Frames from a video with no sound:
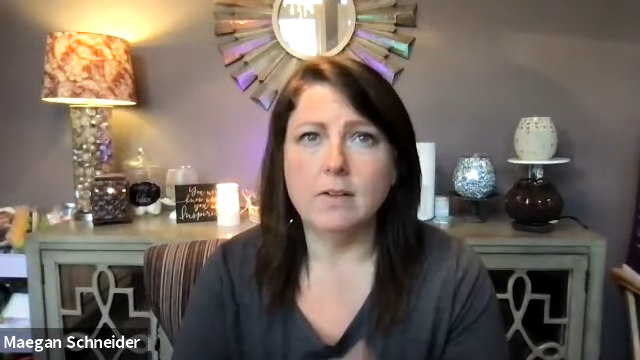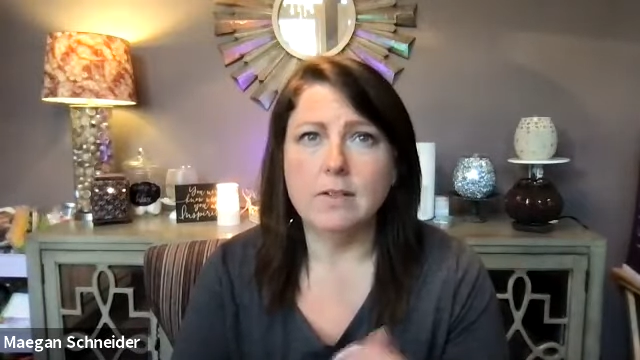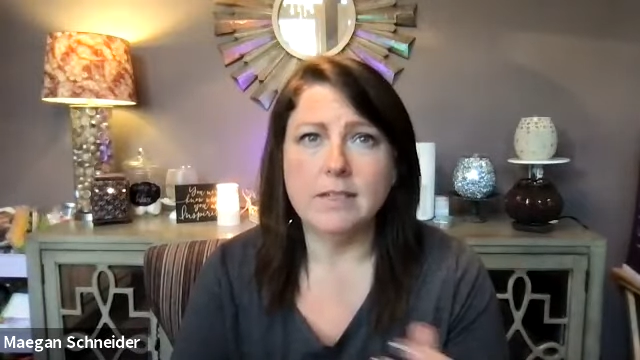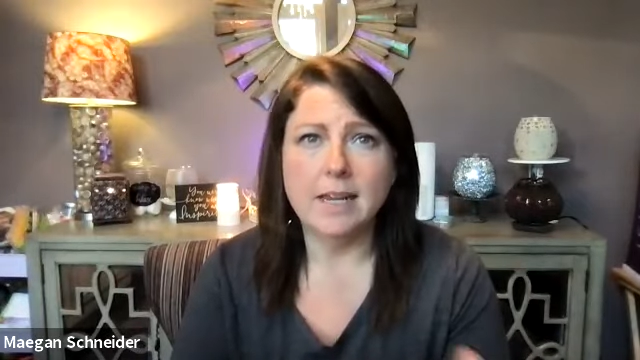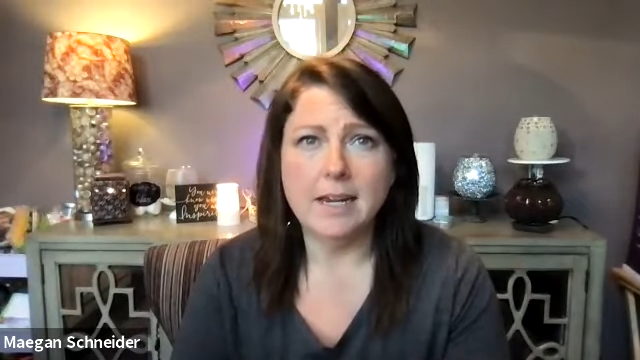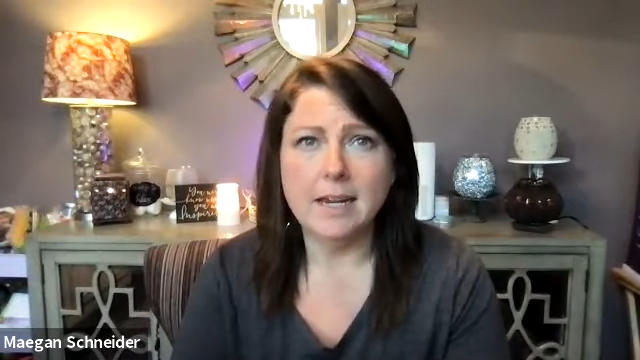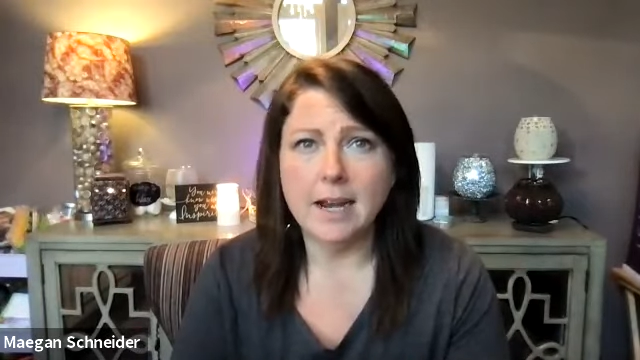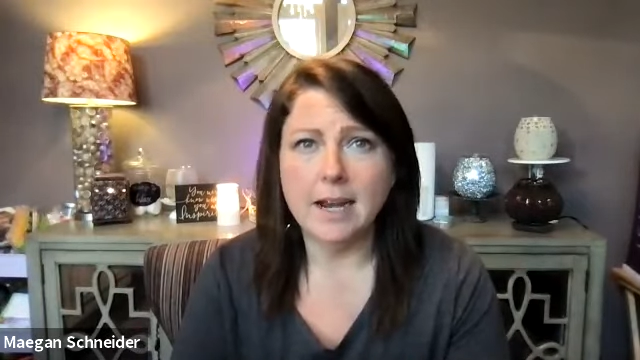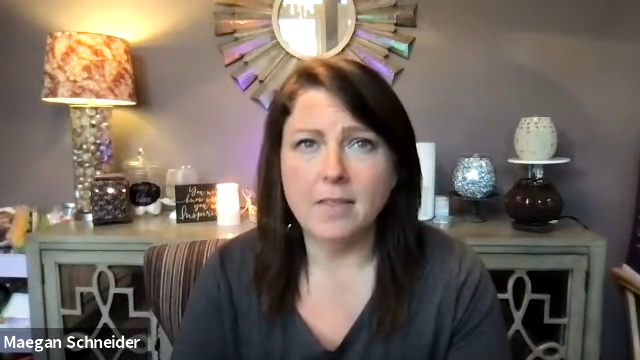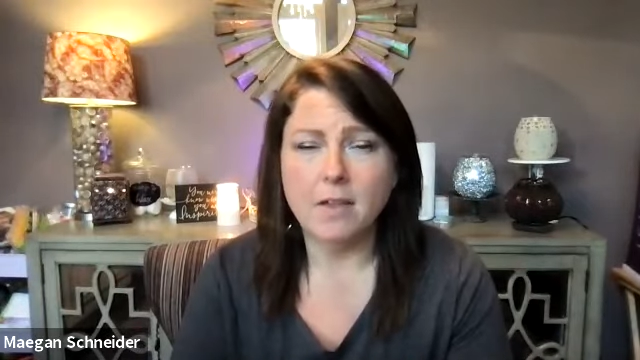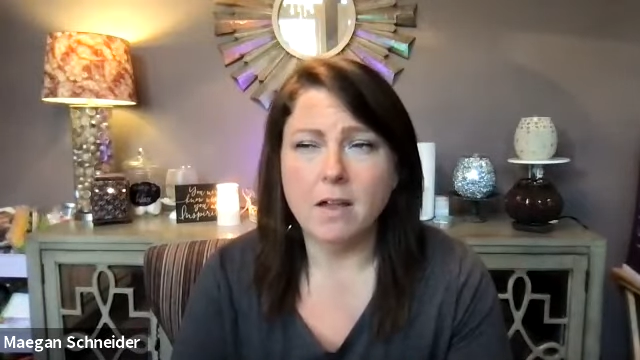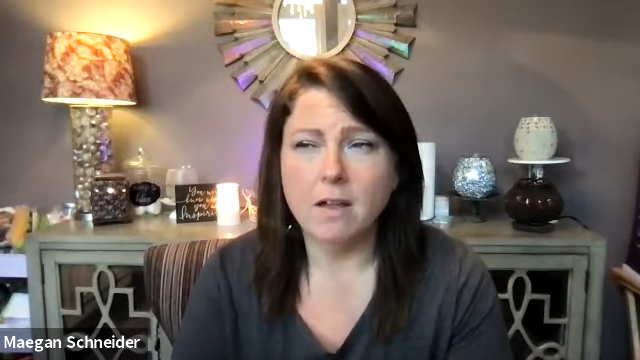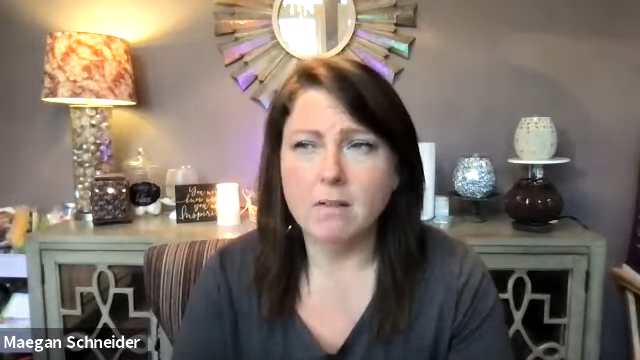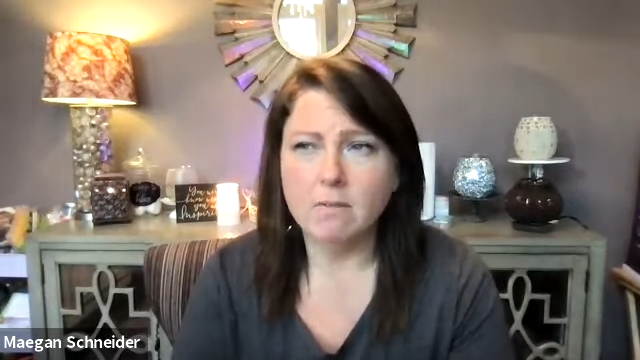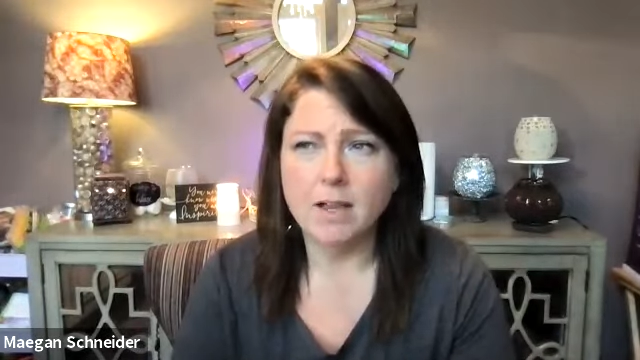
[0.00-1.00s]
The second, I
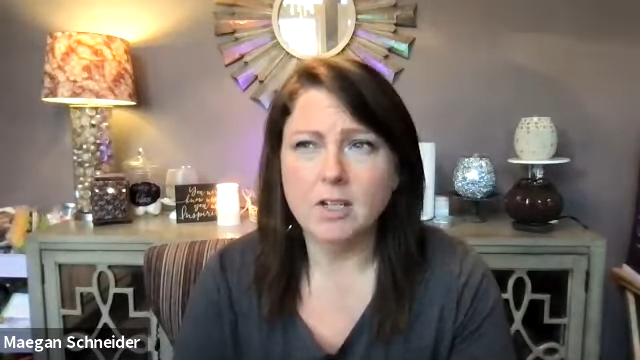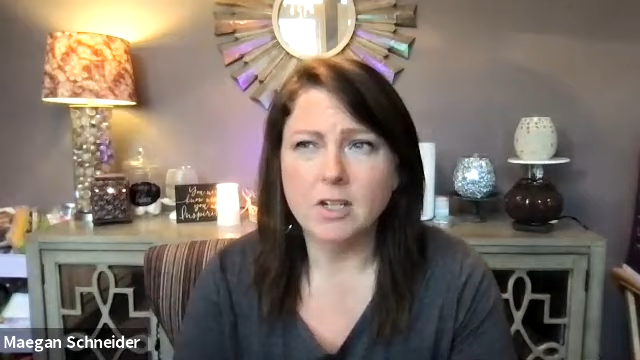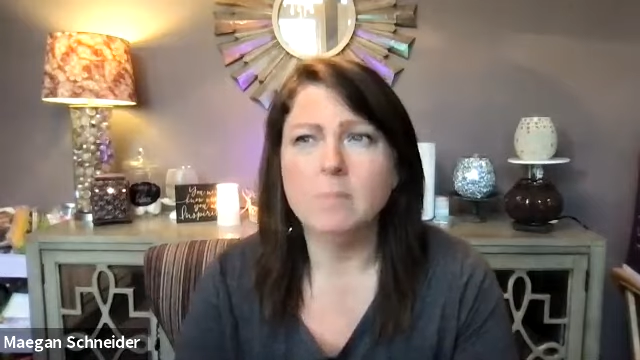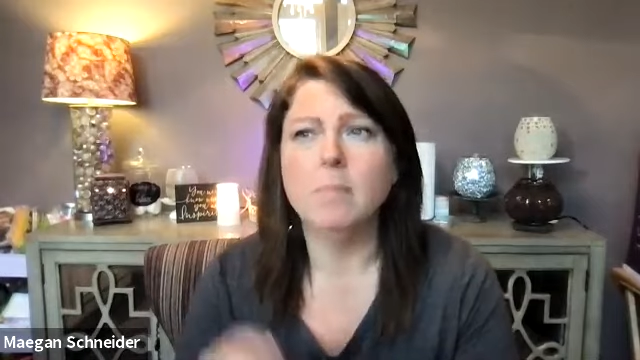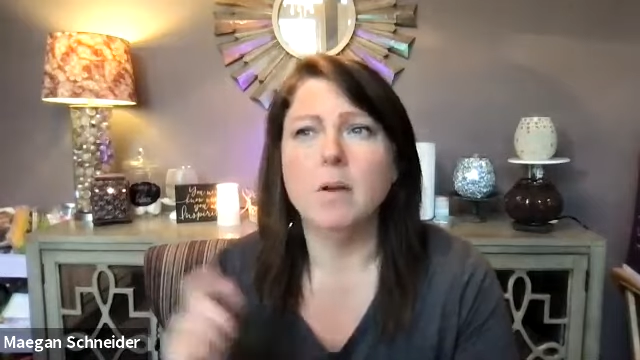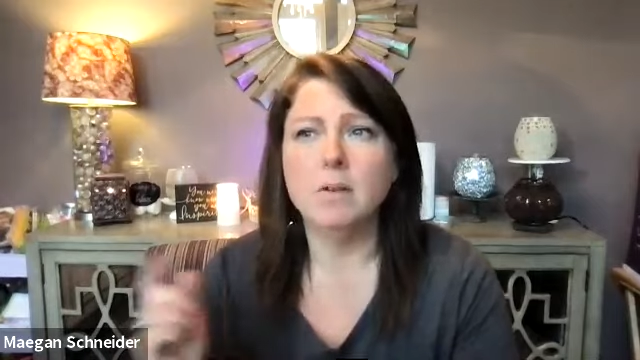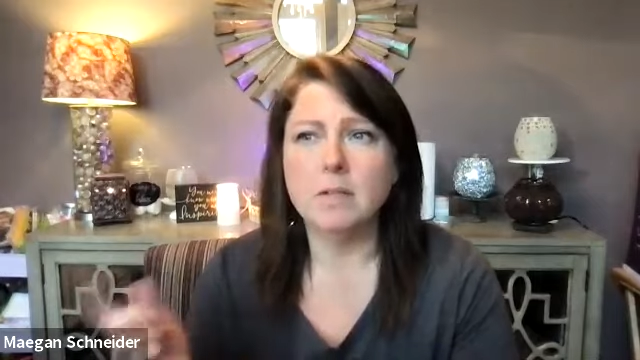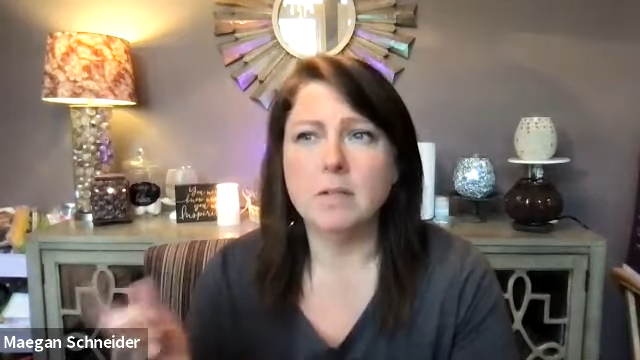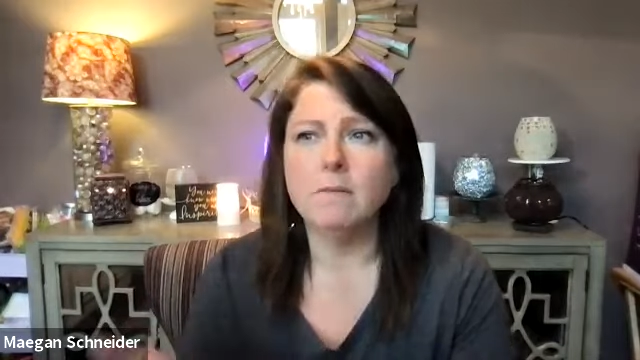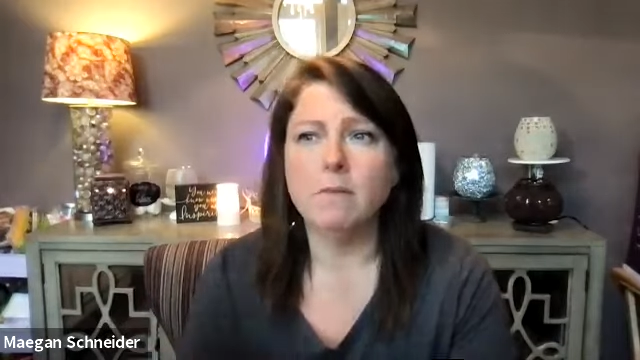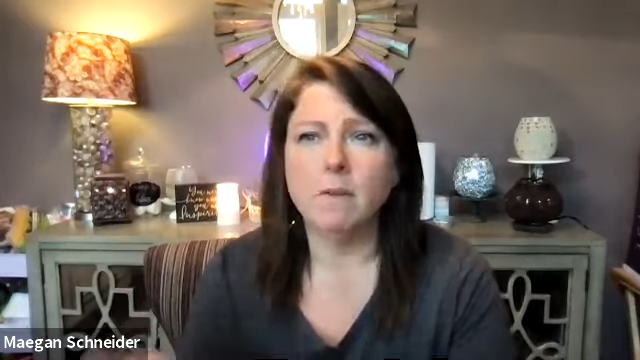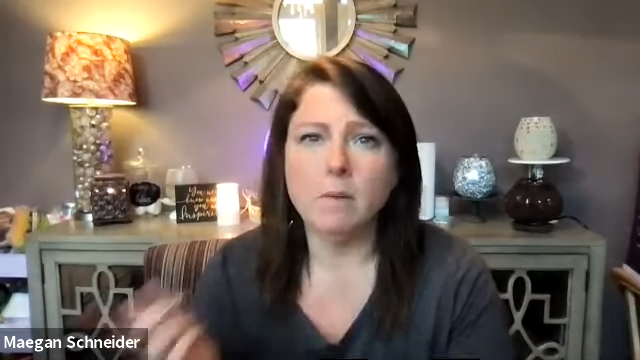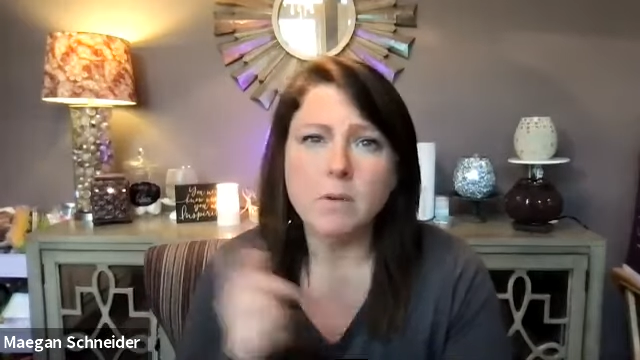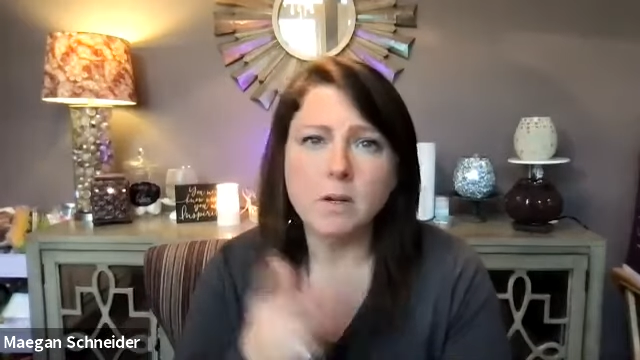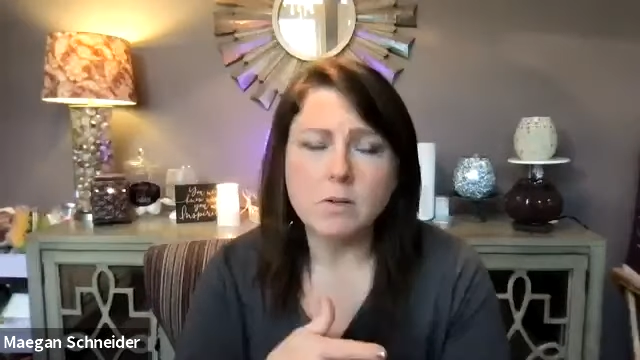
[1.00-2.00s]
thought, well, I should post it
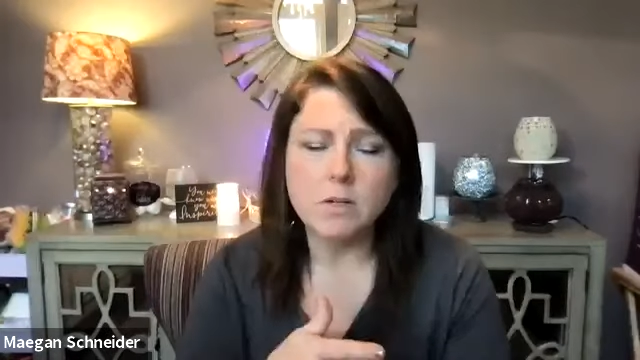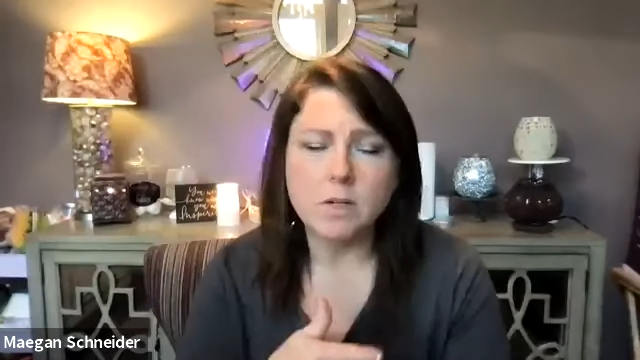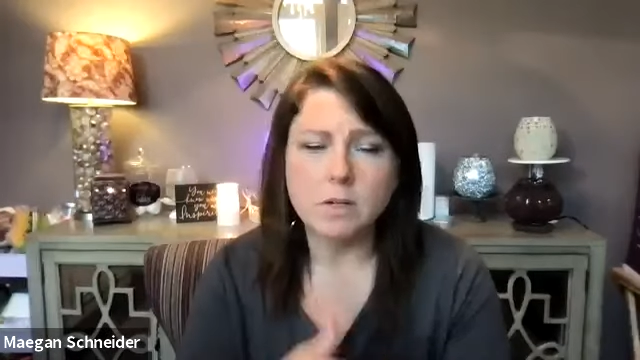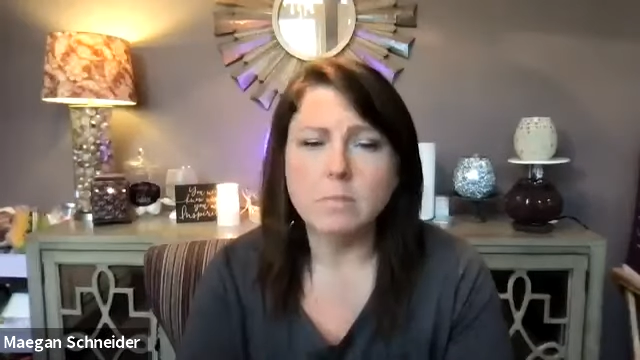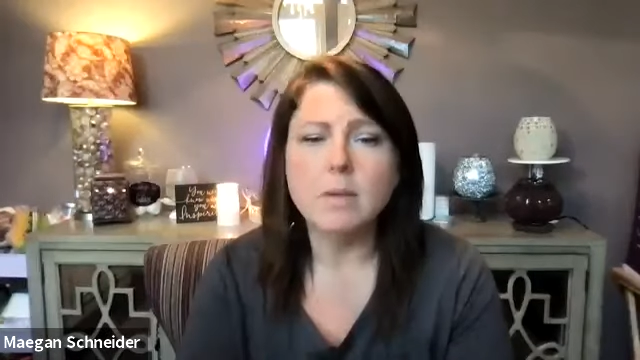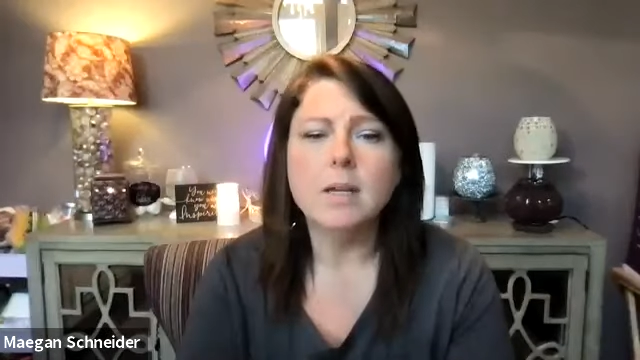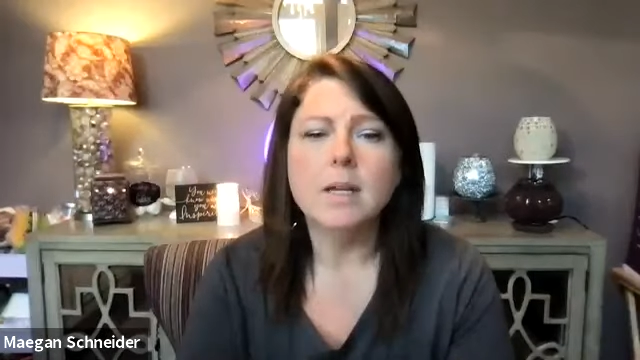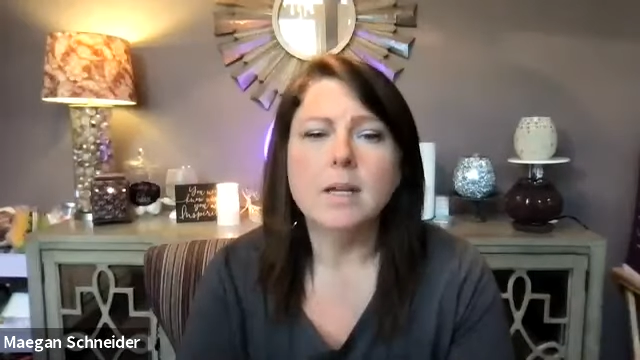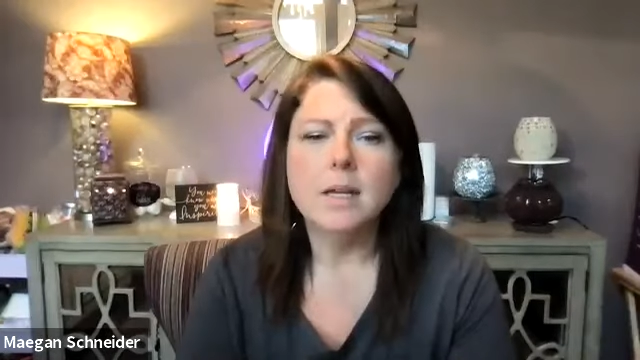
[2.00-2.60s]
from YouTube